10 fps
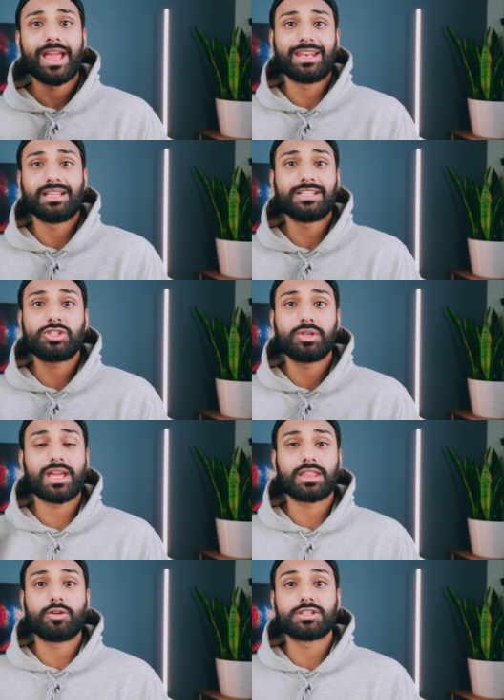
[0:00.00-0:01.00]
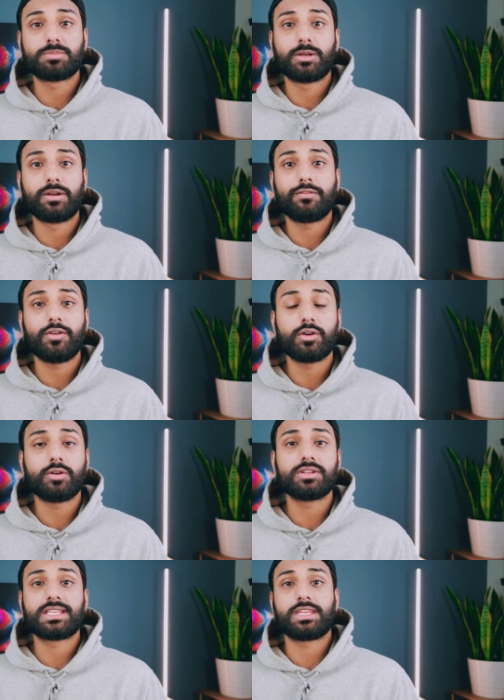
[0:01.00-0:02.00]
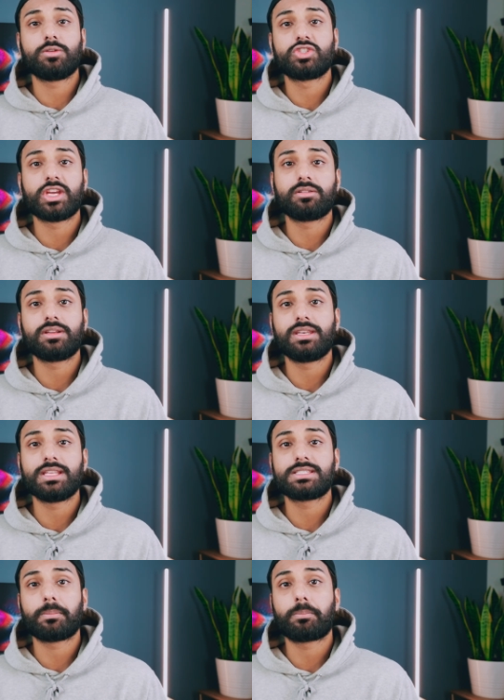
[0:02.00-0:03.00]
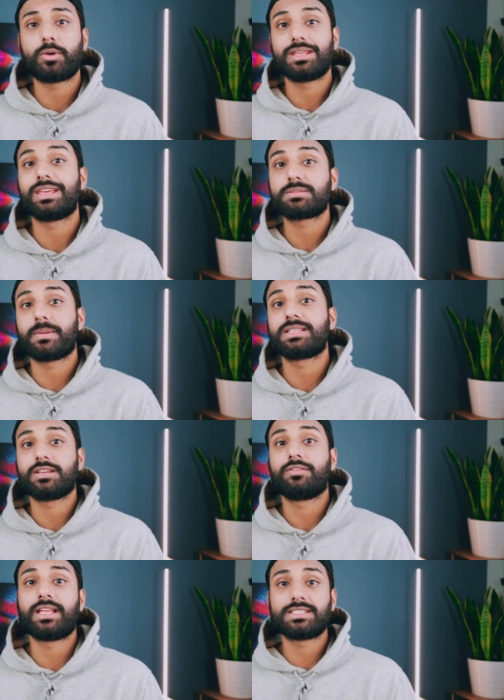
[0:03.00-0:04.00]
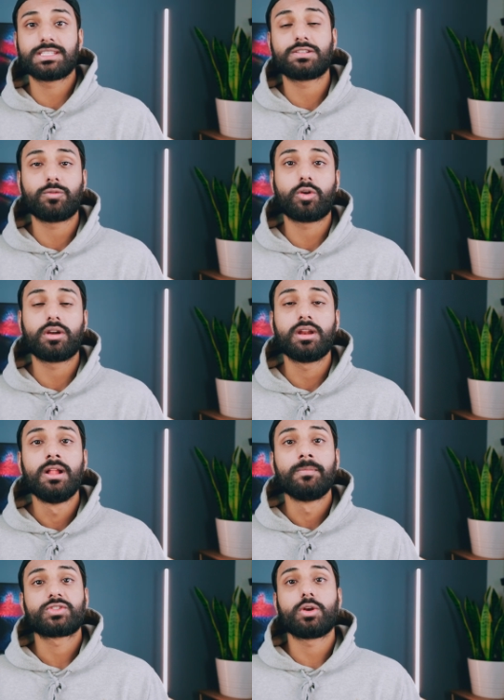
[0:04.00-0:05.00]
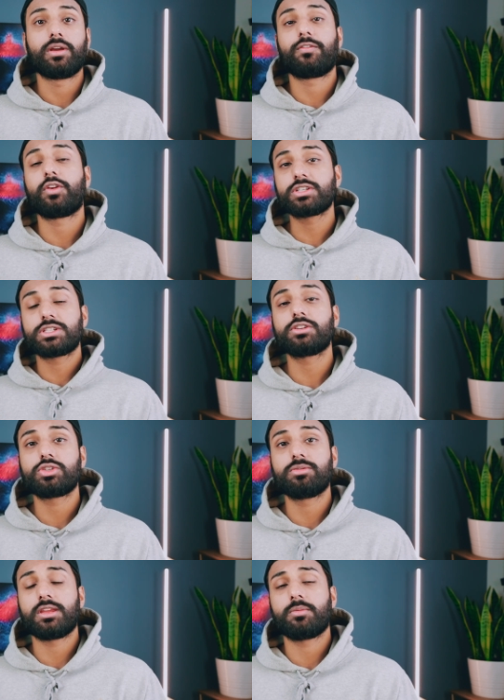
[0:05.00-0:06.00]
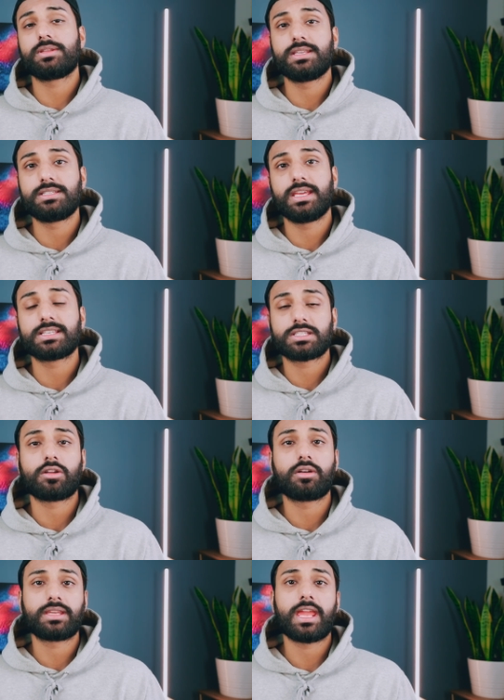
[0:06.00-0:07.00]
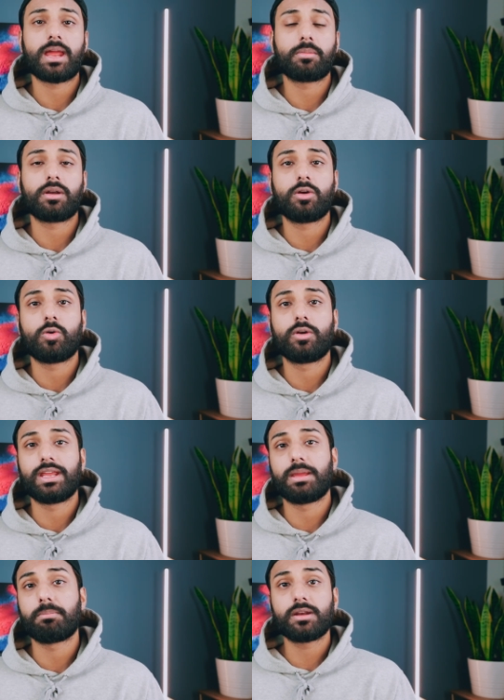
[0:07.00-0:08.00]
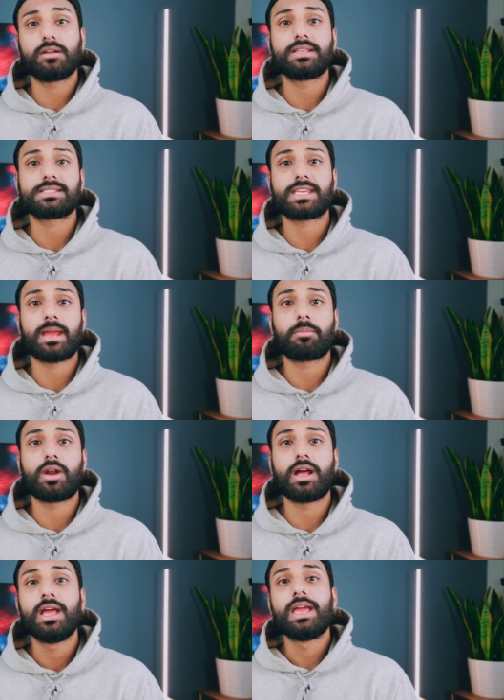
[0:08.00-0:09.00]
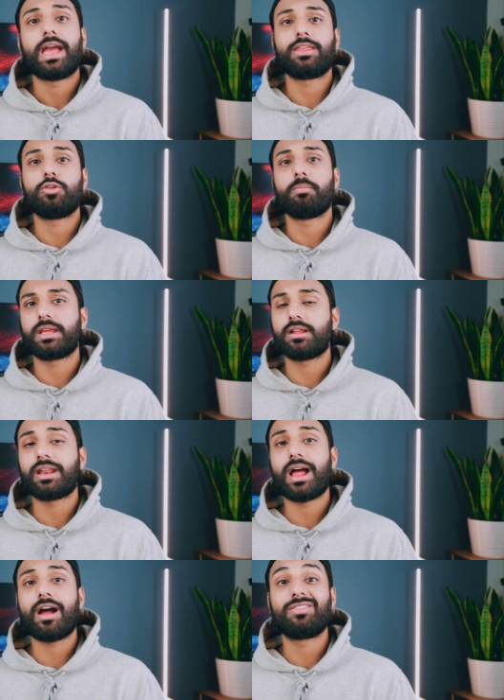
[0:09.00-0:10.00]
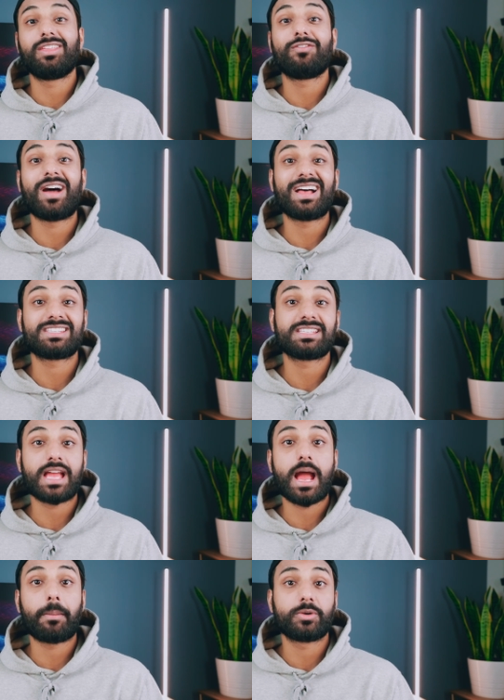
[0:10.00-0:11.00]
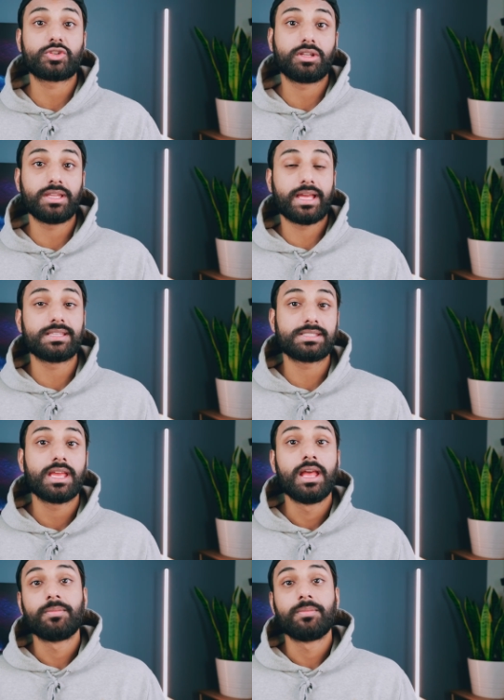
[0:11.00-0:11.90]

and it lets you get those blurry photos that you generally need some pretty expensive lenses for. So if you're still shooting with a DSLR camera or a mirrorless camera, and you might not have the fastest aperture lens,